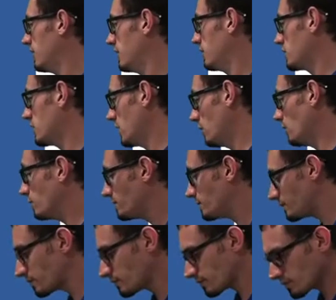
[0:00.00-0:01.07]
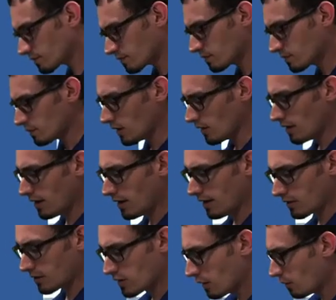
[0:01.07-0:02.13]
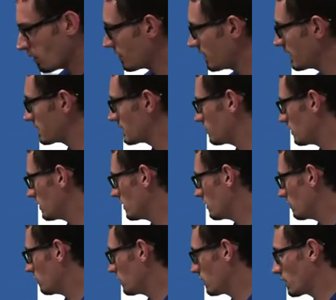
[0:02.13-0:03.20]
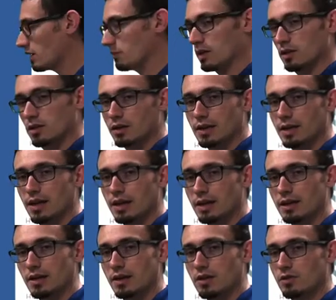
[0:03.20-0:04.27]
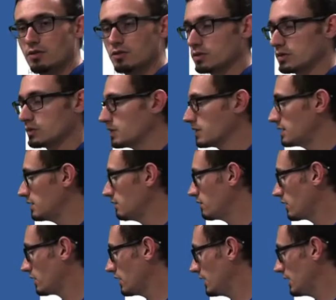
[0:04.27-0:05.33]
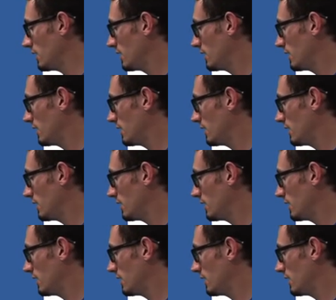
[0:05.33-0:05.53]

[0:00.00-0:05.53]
So a couple things that we're going to be looking at here specifically.